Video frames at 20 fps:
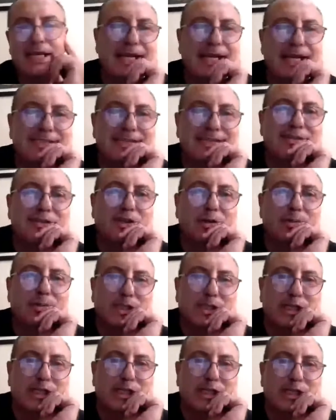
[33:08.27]
as a
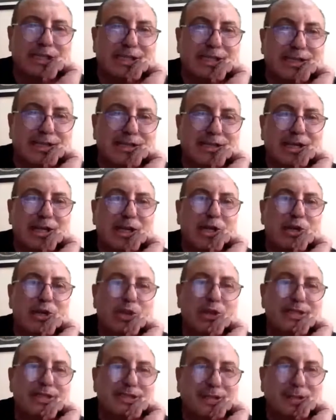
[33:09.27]
Commissioner General
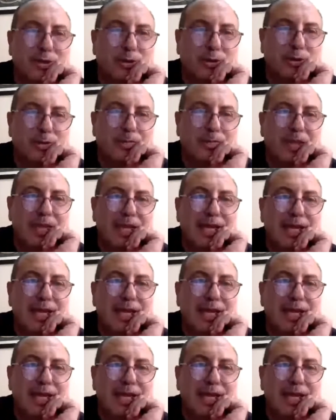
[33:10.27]
3 years ago,